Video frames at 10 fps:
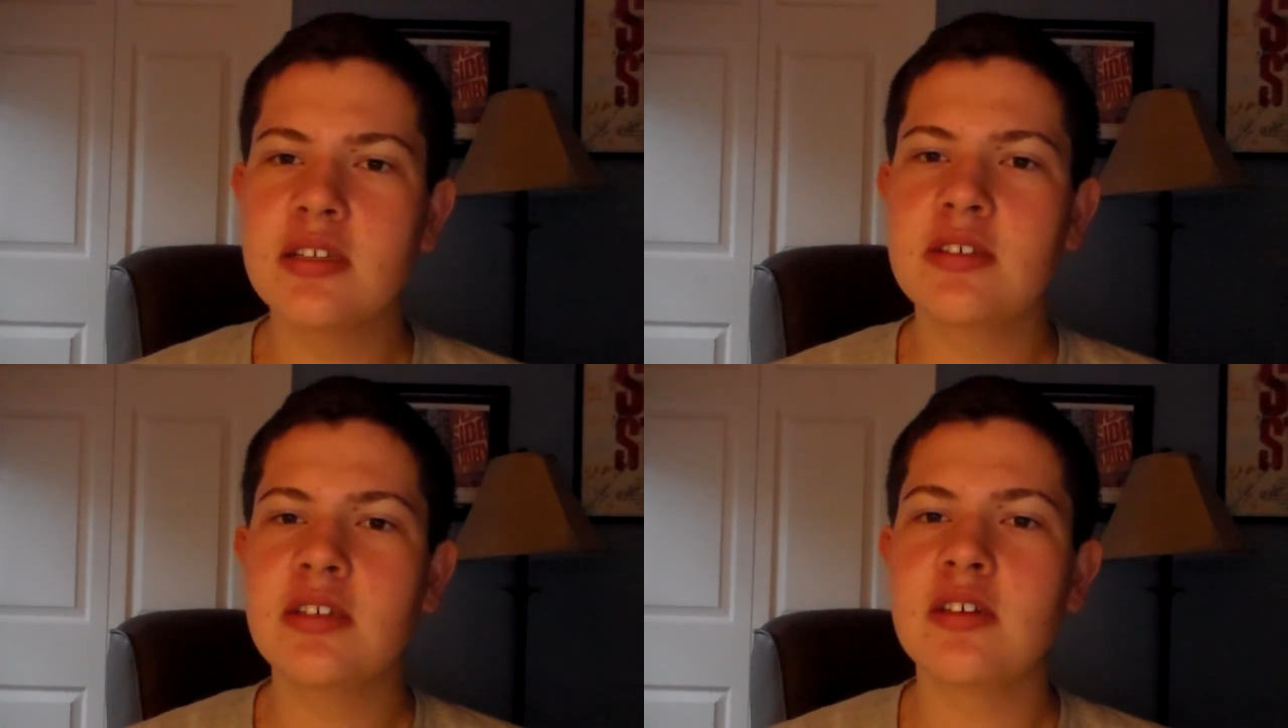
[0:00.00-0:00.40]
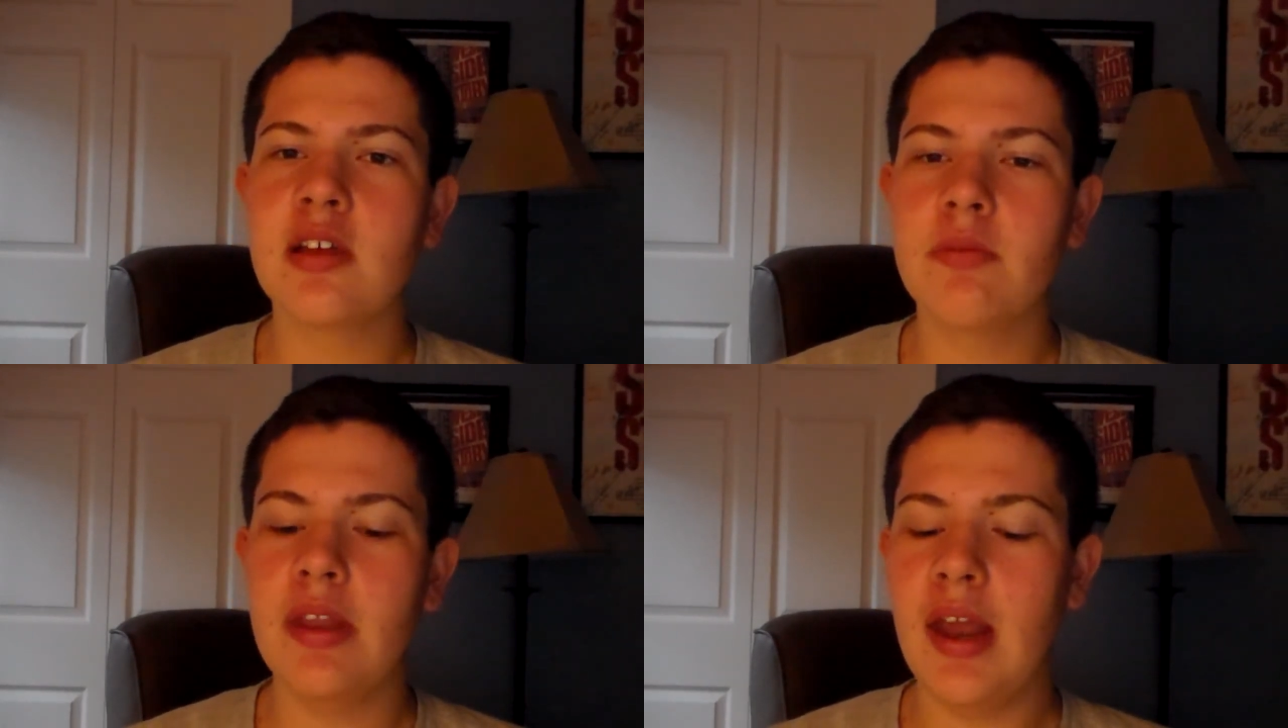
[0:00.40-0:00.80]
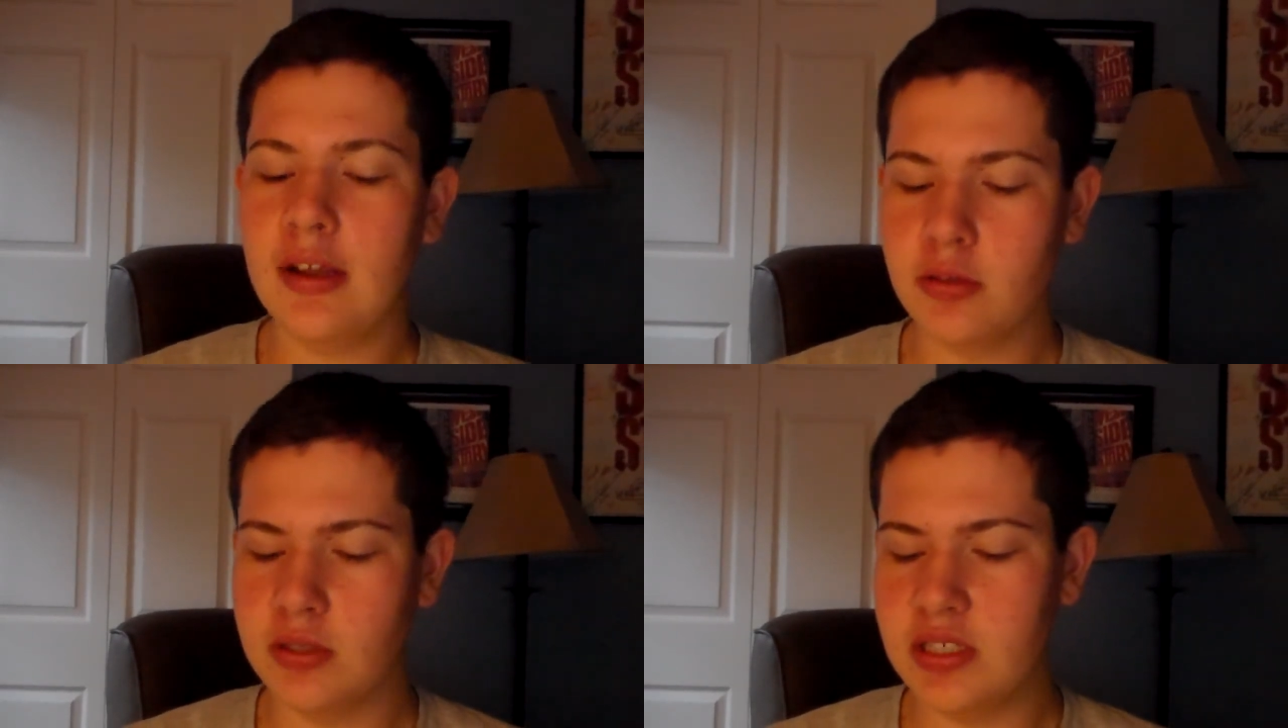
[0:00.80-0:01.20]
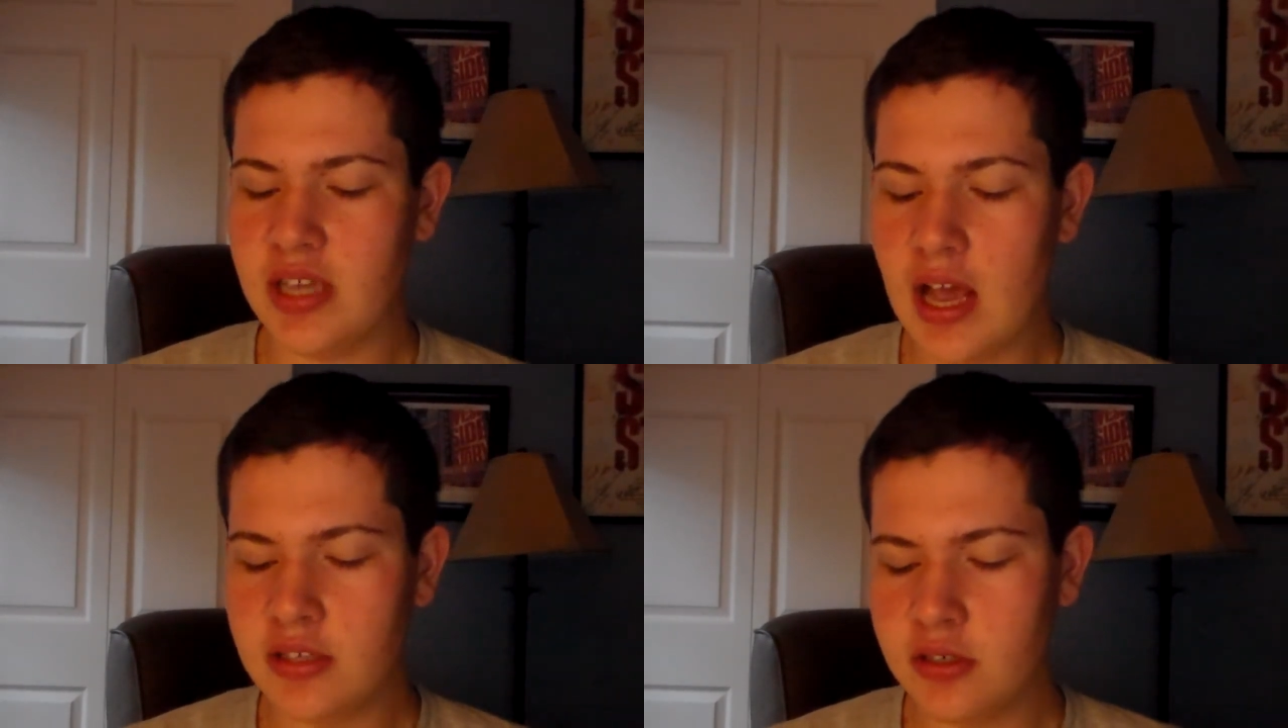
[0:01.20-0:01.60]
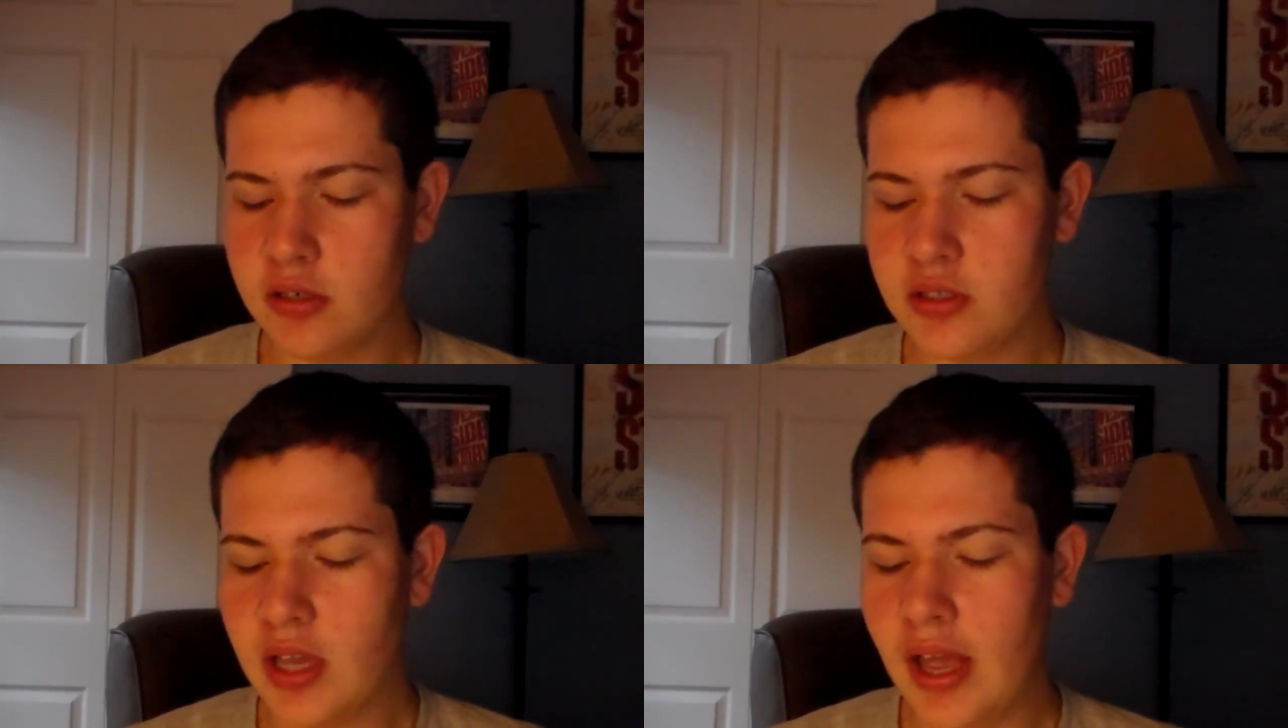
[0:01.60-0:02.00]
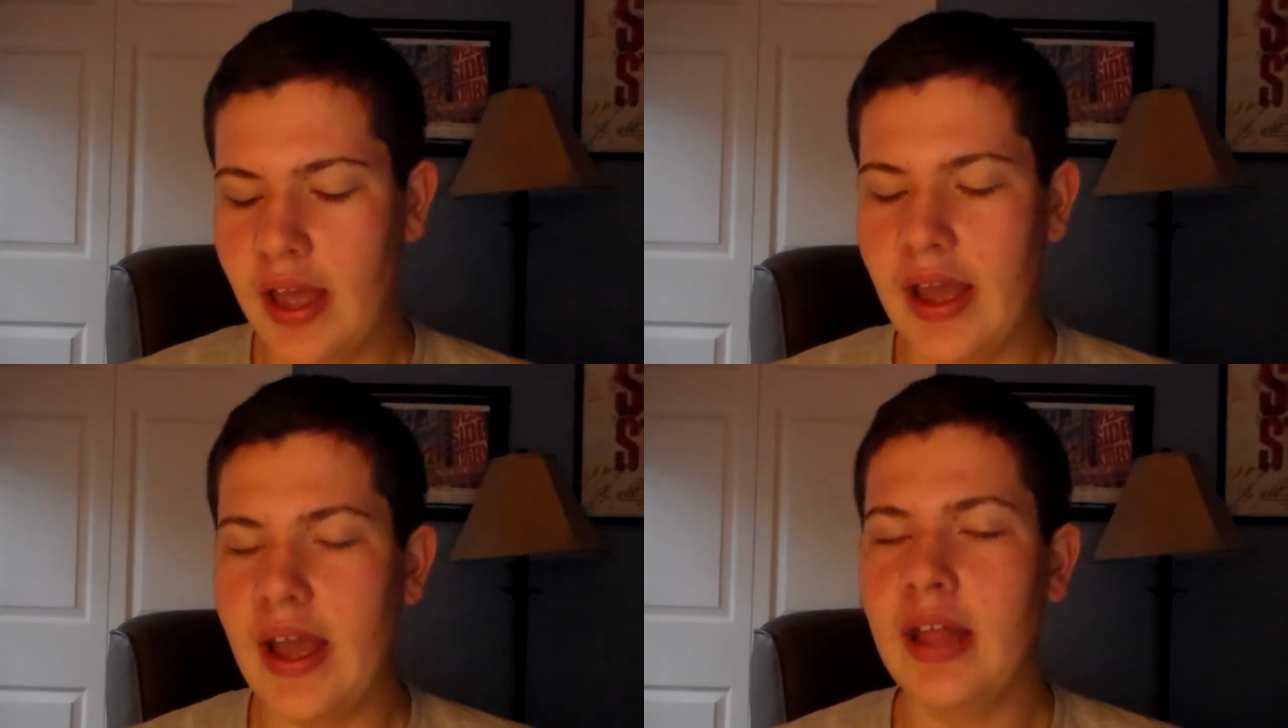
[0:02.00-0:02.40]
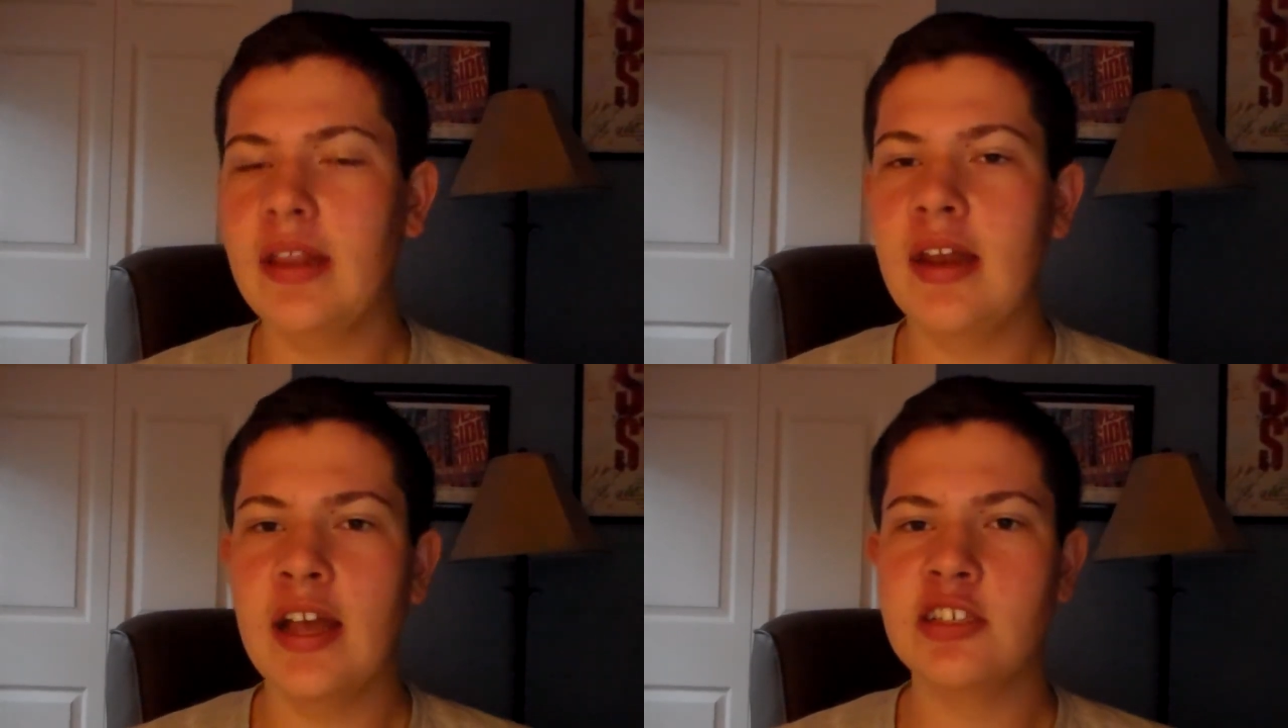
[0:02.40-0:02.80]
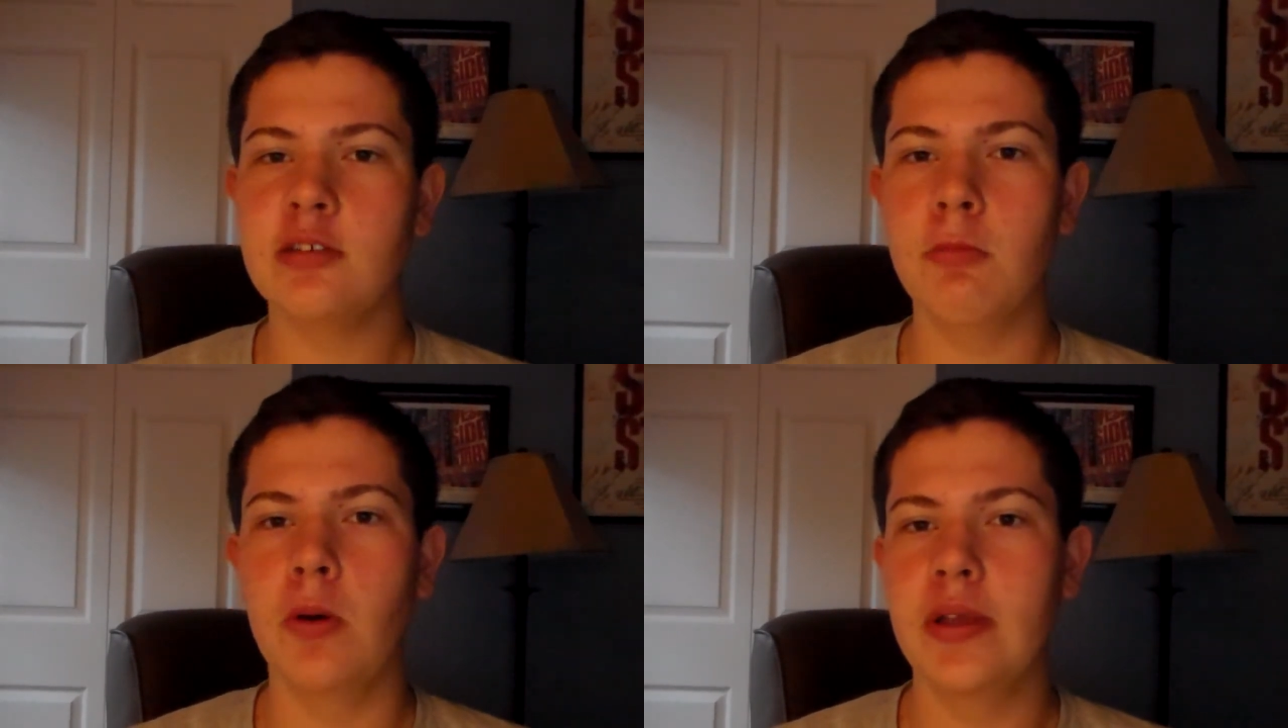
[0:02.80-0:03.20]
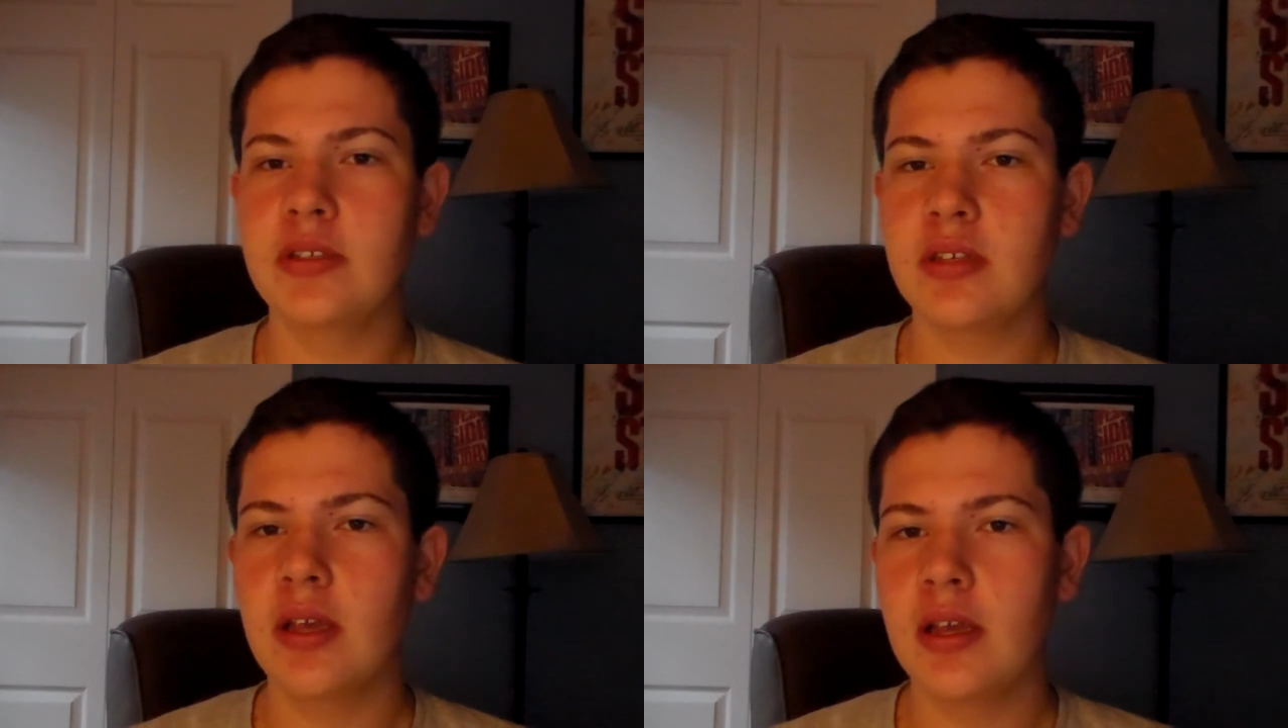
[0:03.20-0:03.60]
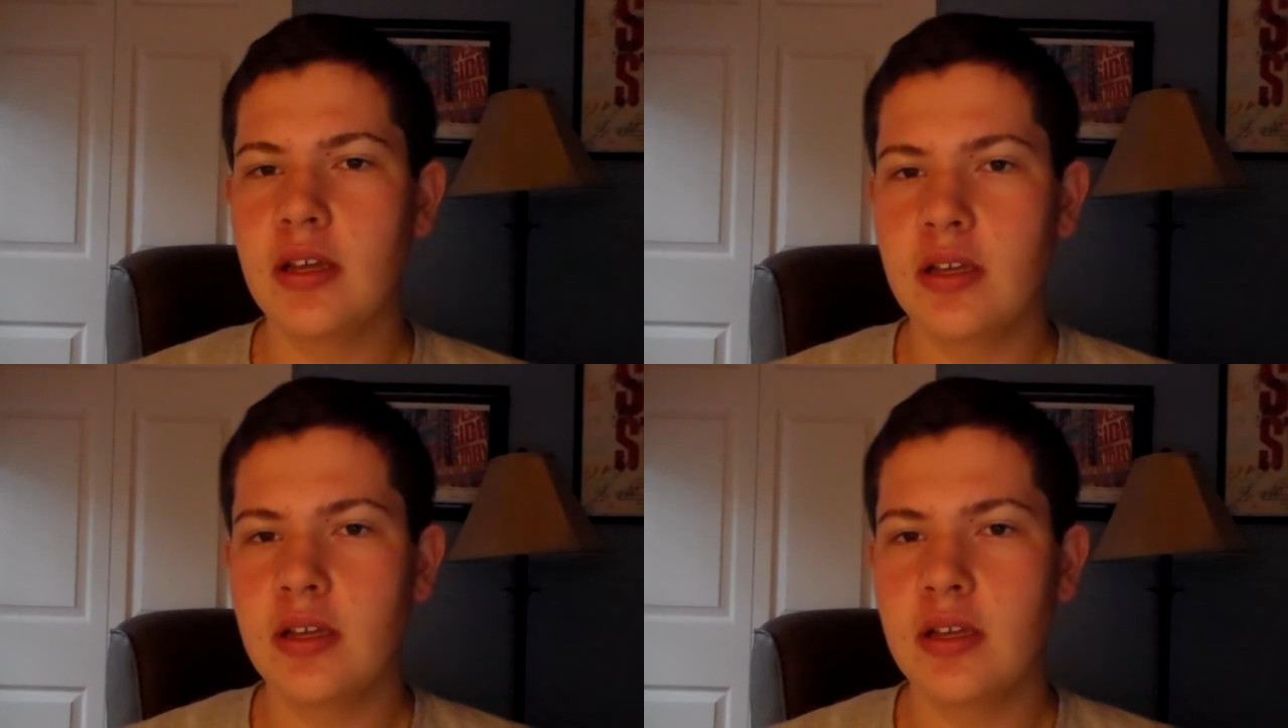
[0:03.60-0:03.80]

consisting of the Natural Disasters and the Nasty Boys.